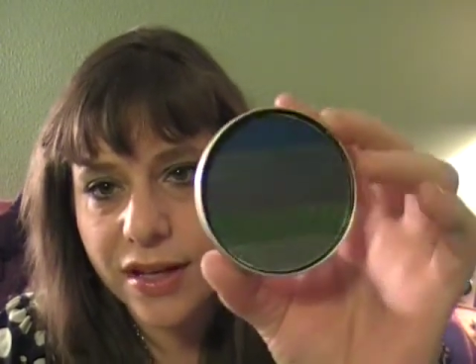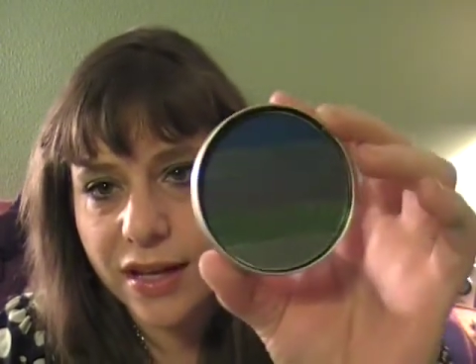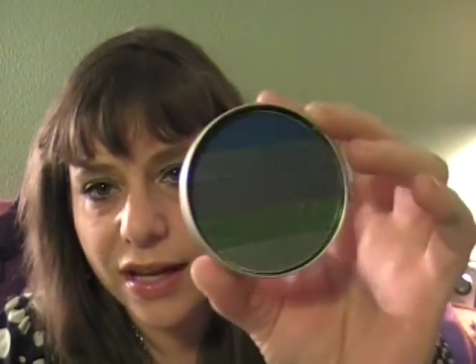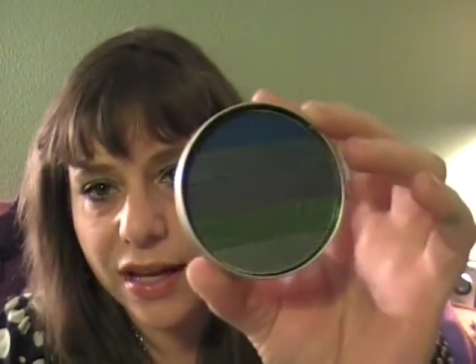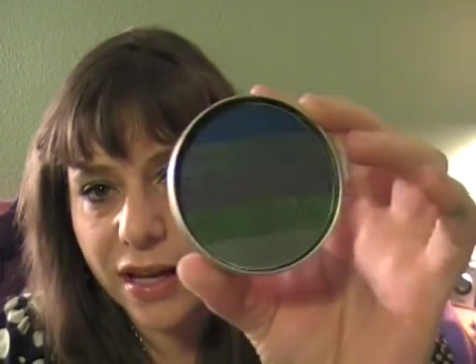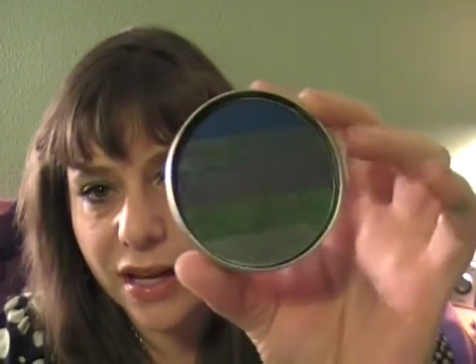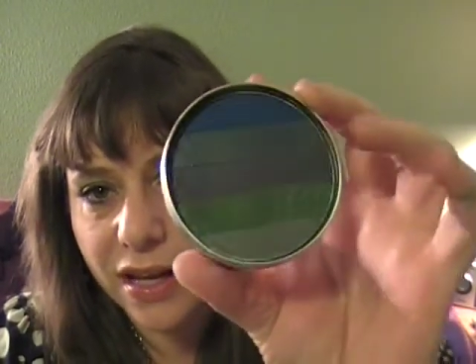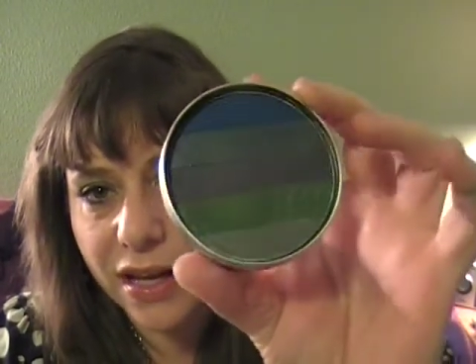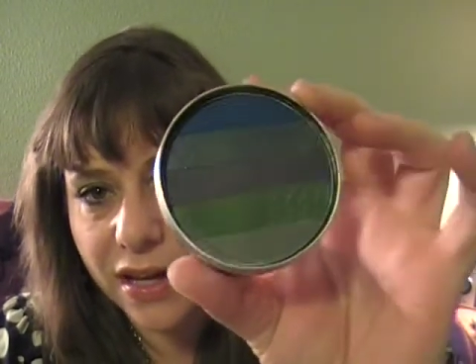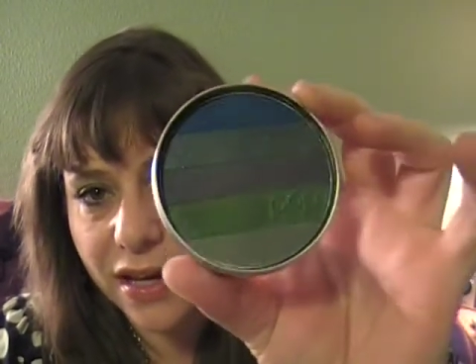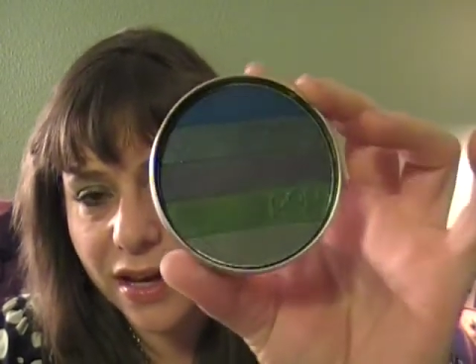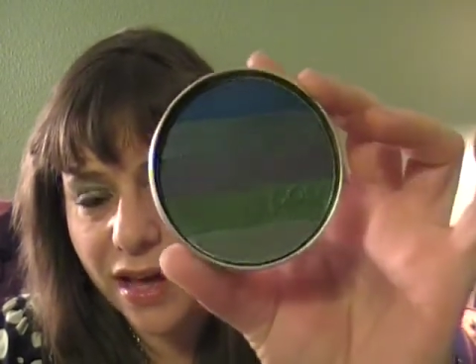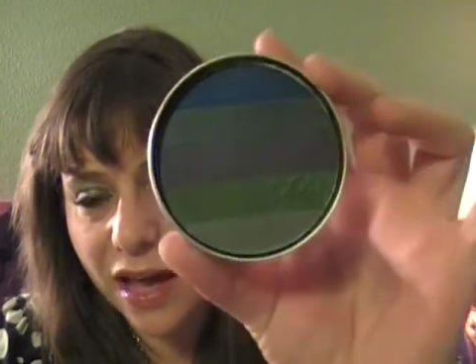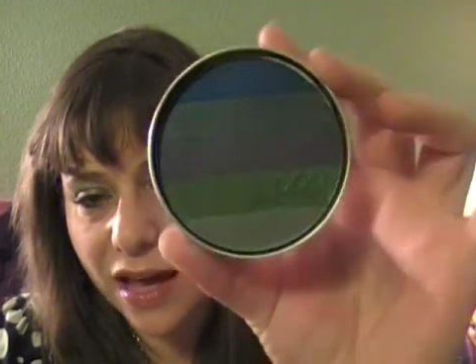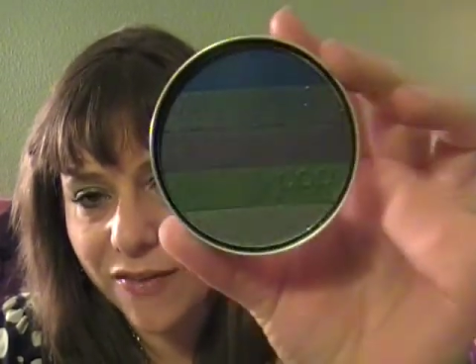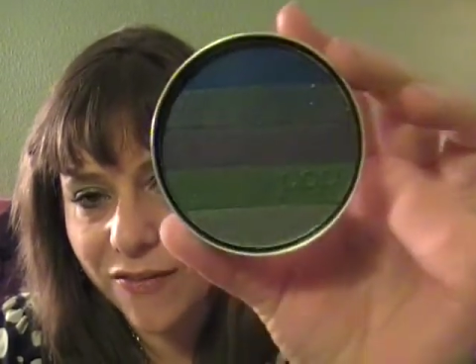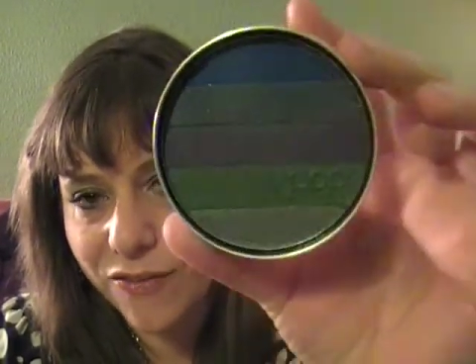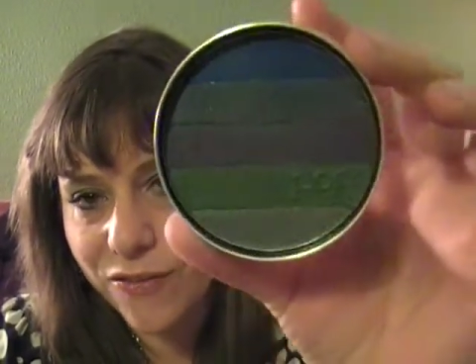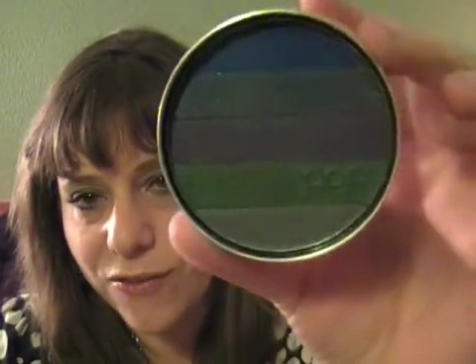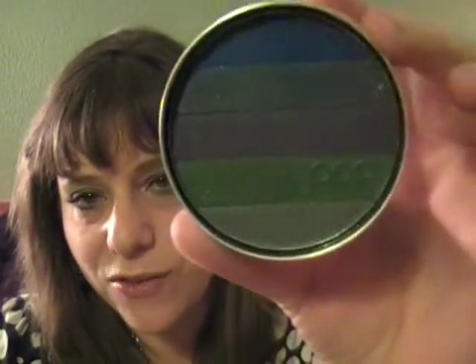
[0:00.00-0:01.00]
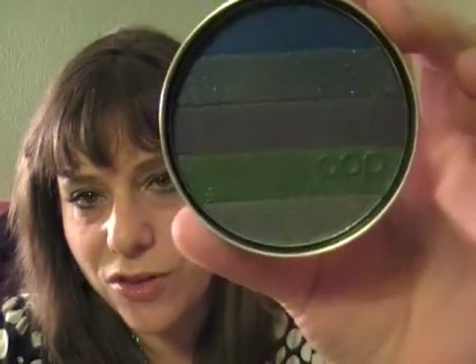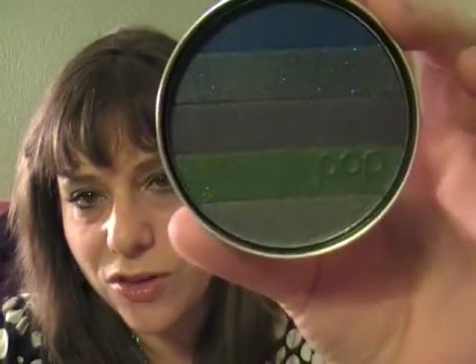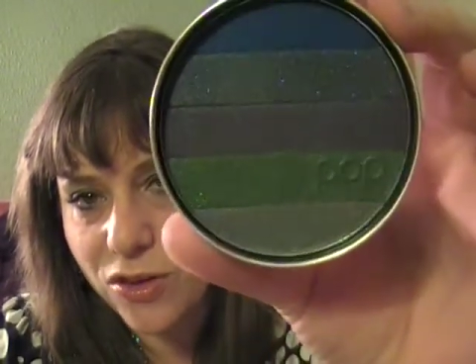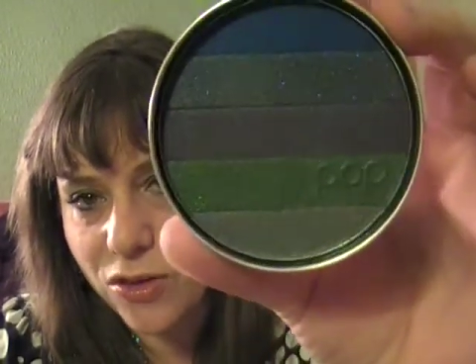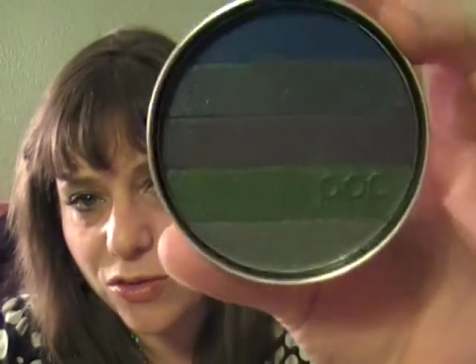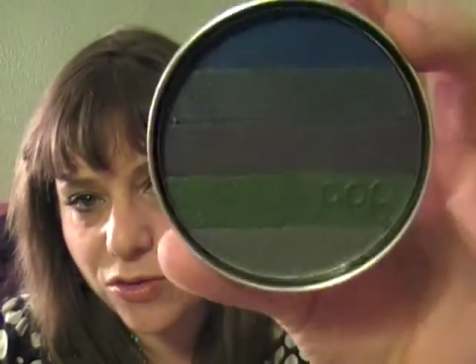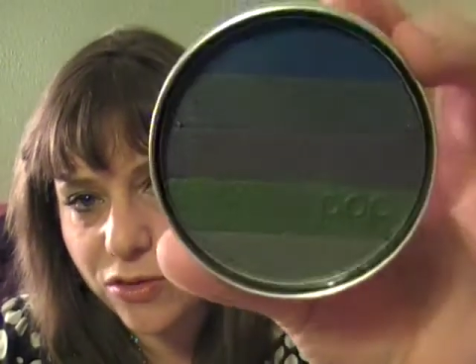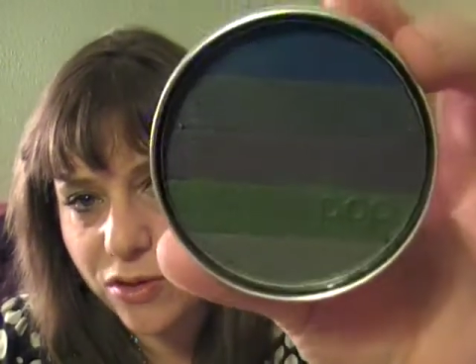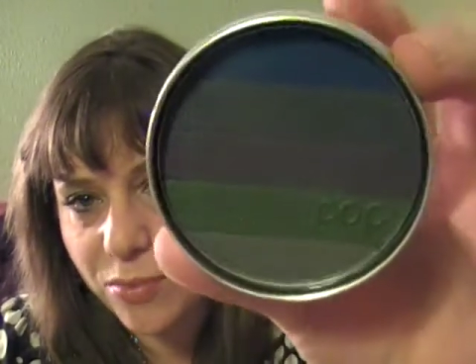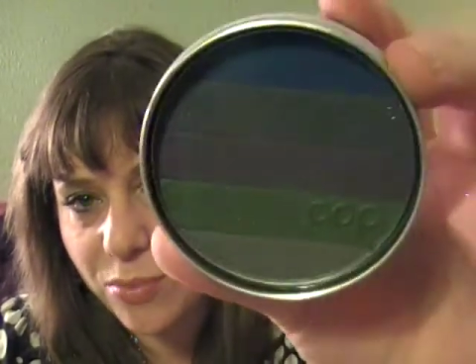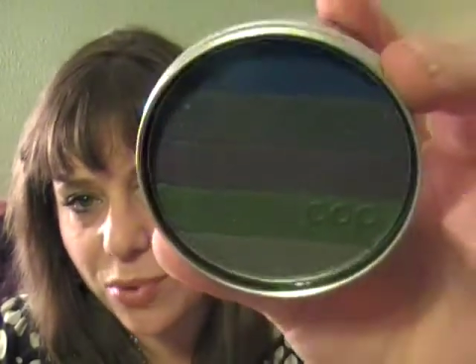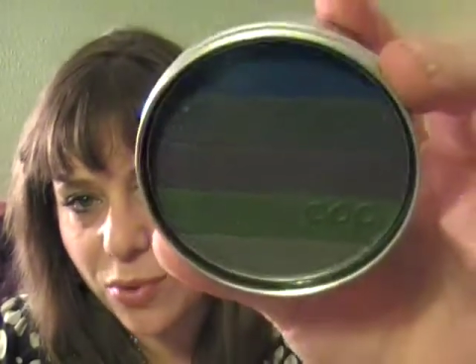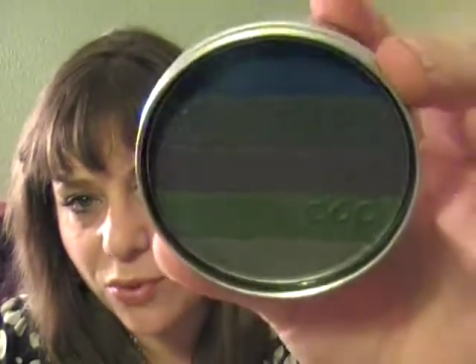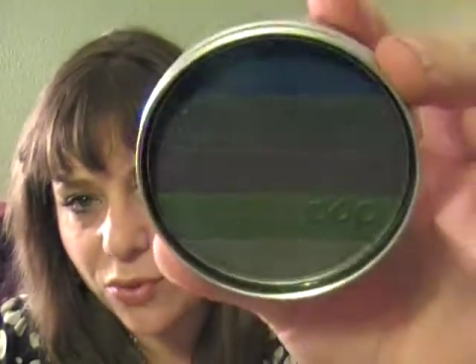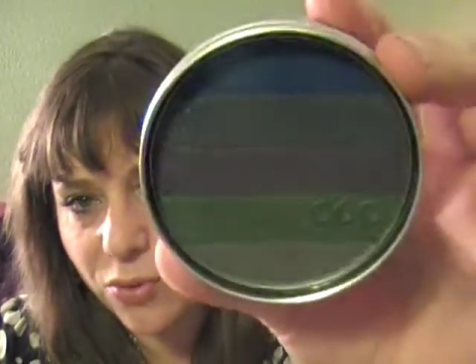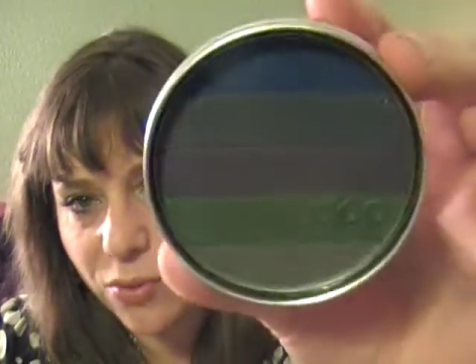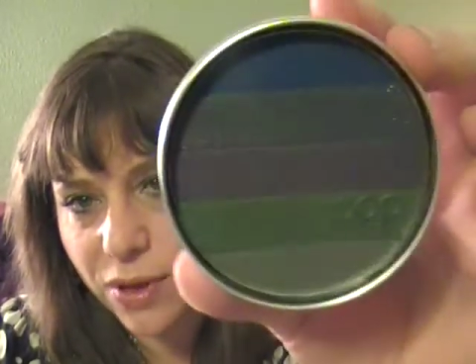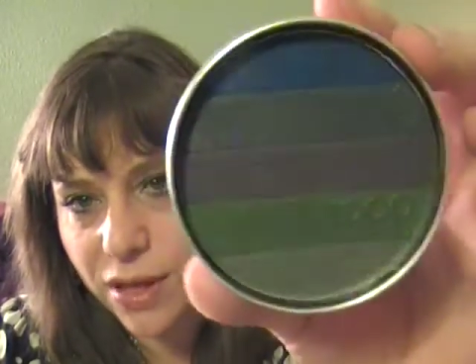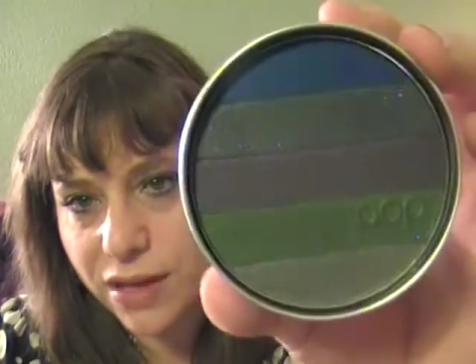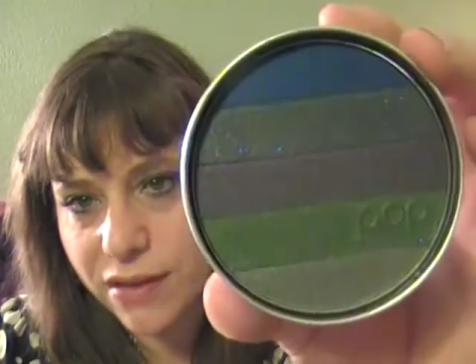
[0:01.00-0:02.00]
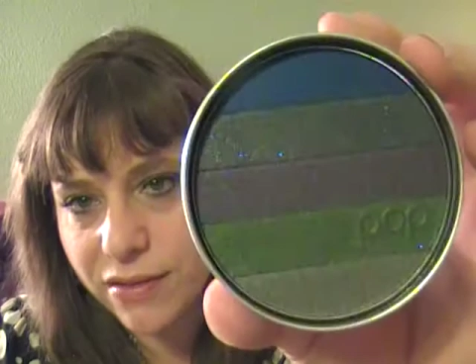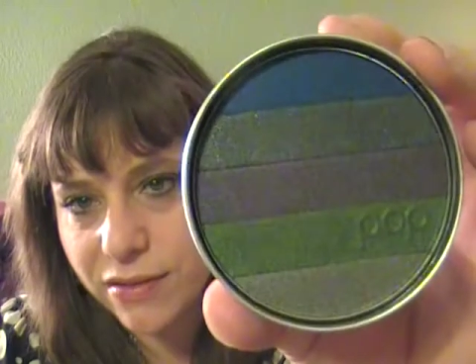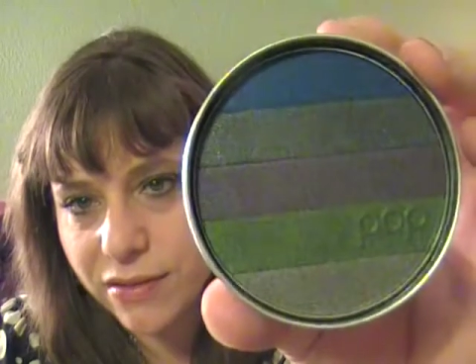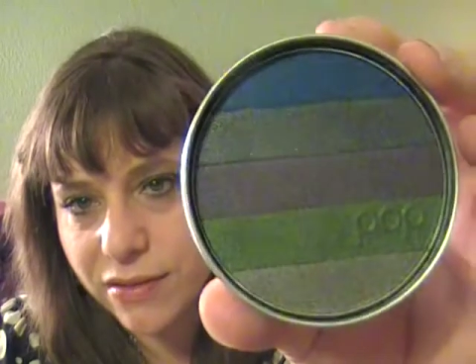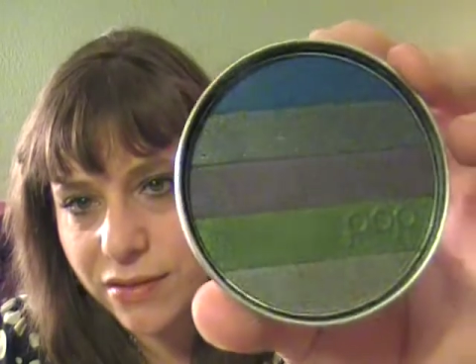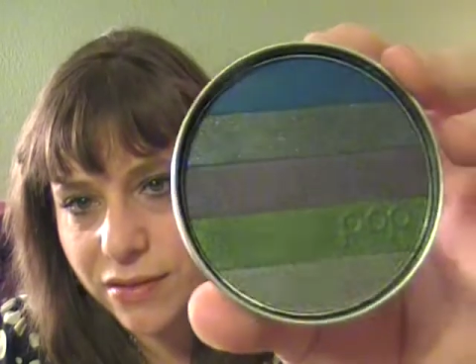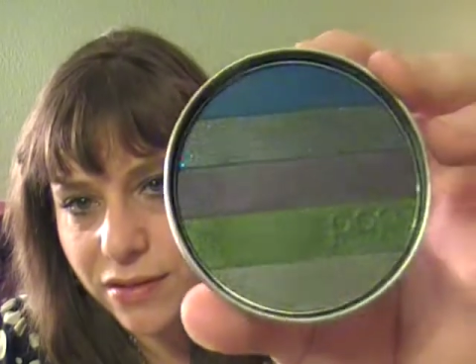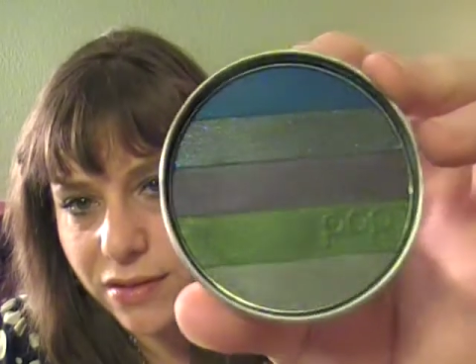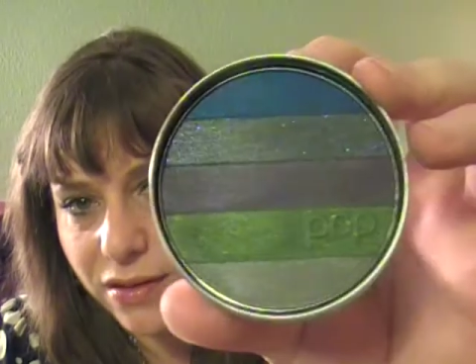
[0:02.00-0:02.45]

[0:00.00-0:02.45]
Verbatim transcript: And I've used it both ways.